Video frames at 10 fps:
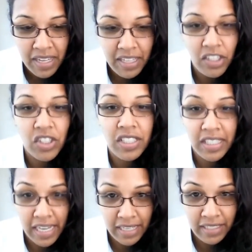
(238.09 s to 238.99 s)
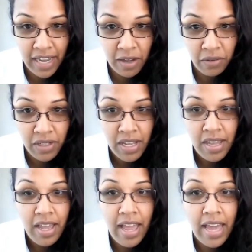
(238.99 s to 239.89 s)
he should stand down
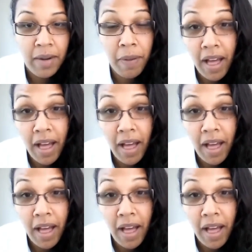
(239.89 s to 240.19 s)
and